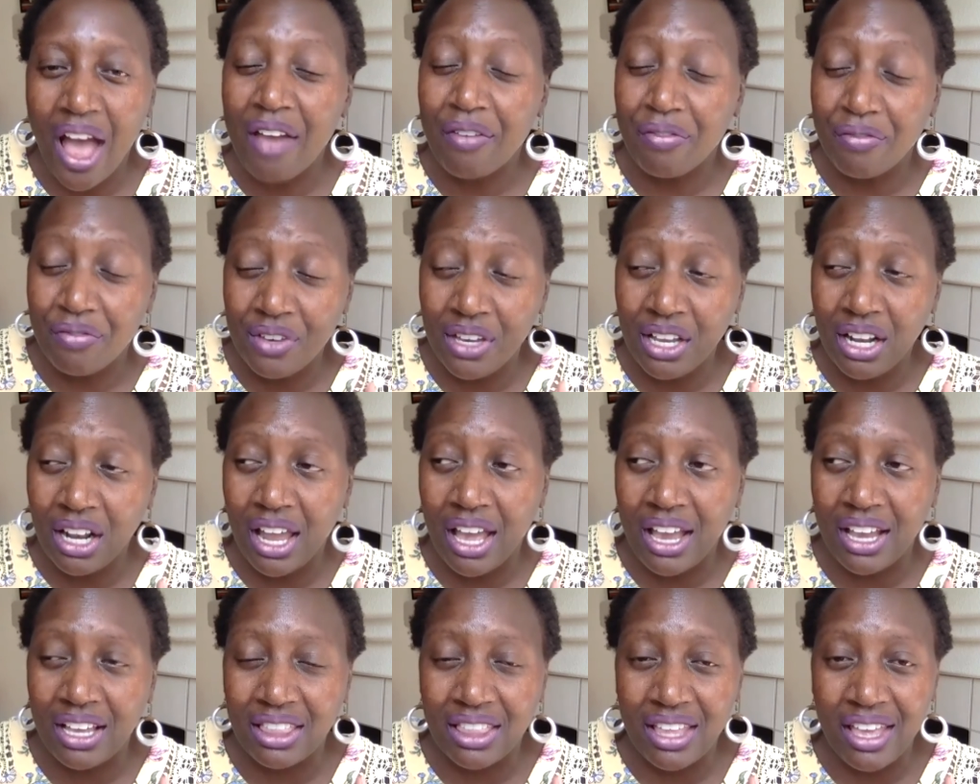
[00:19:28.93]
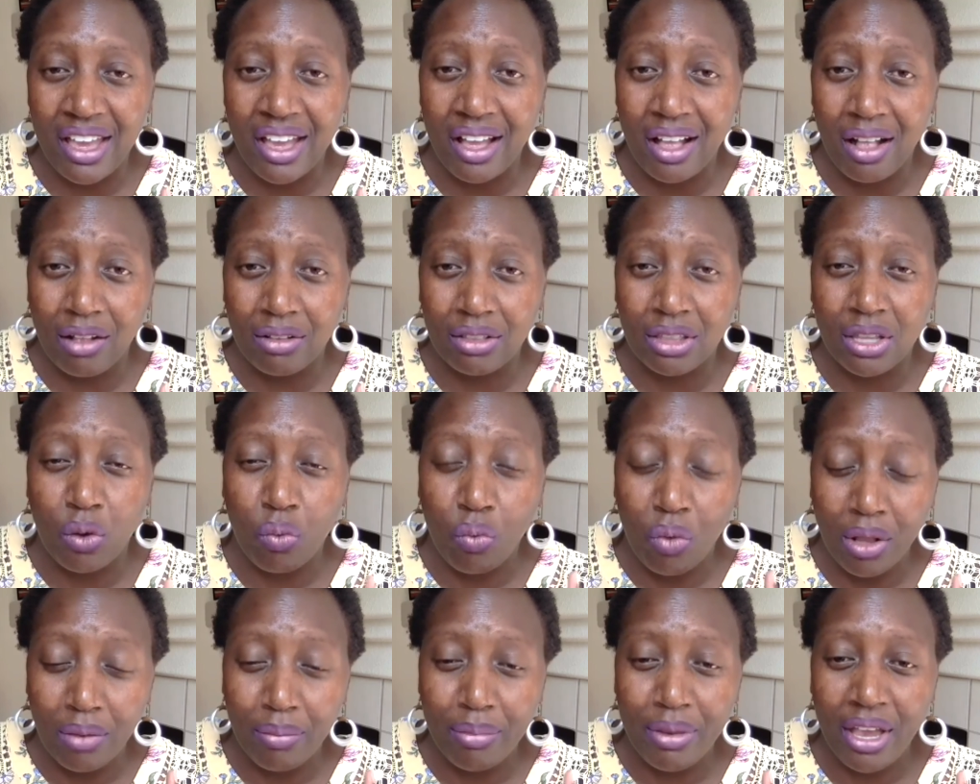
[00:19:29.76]
I feel like they
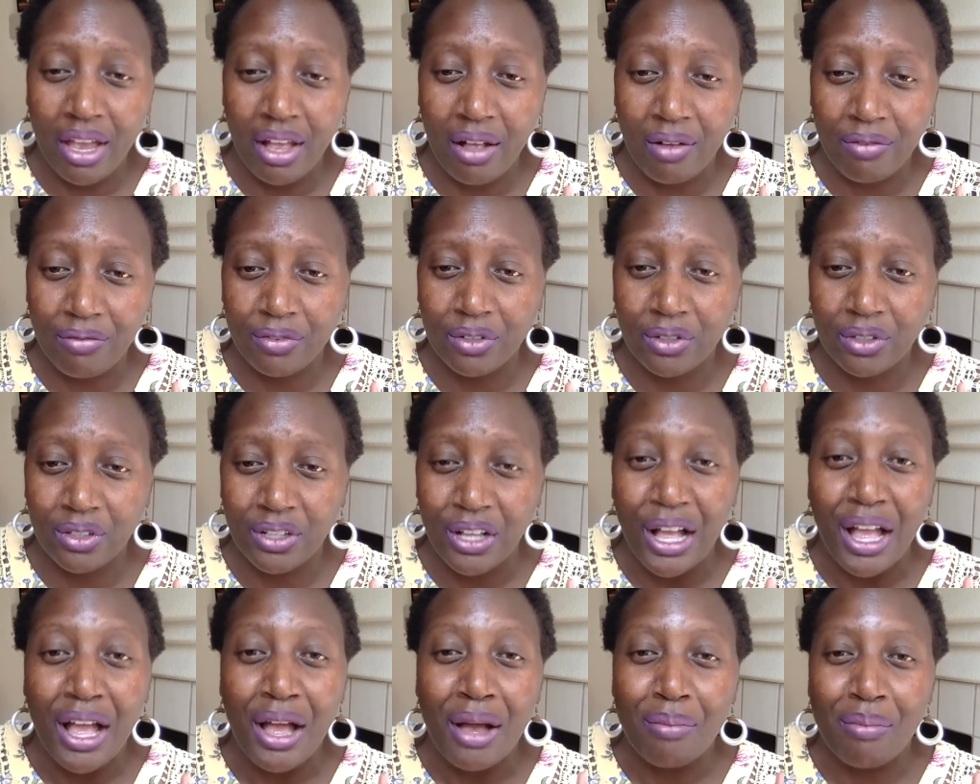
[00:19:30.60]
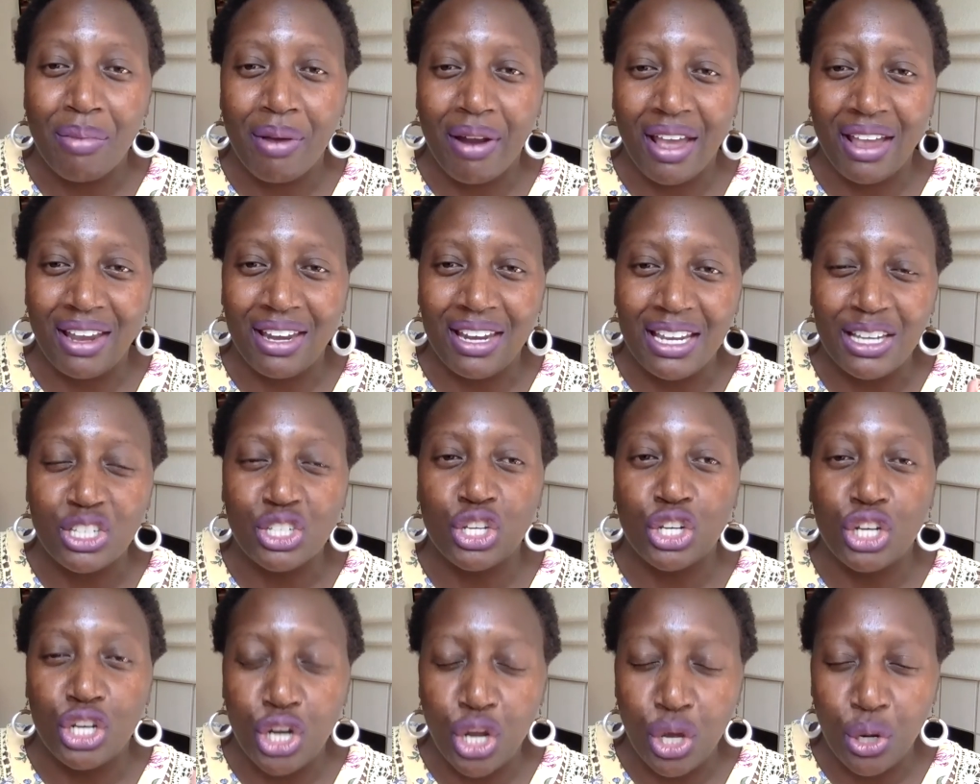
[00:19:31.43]
will be helpful, but I need
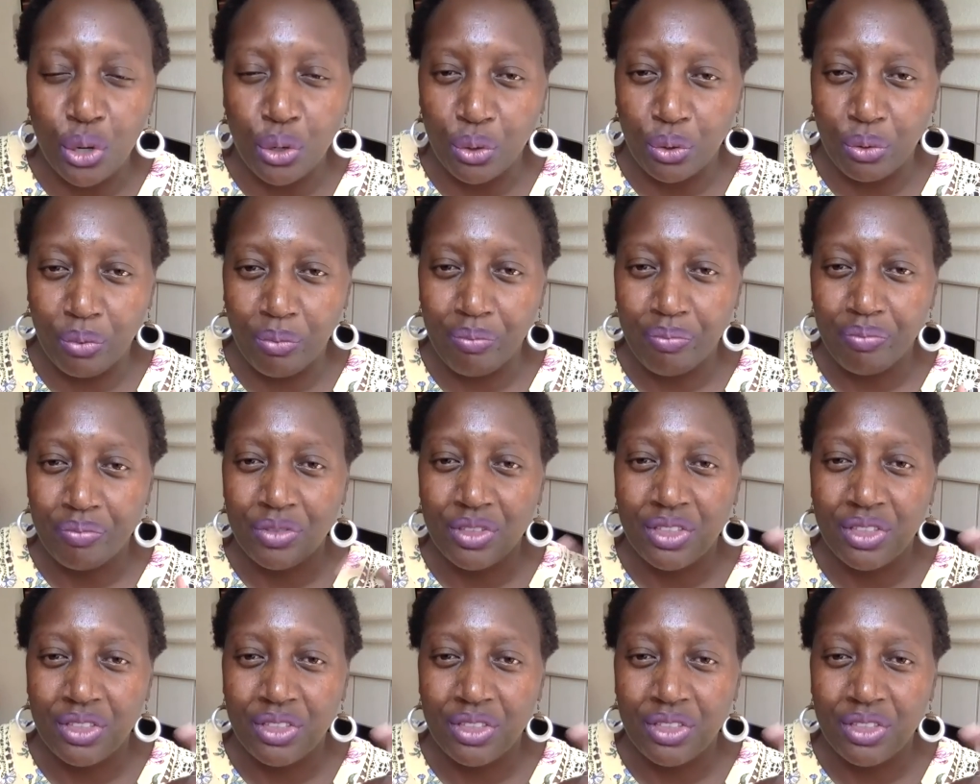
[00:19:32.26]
to know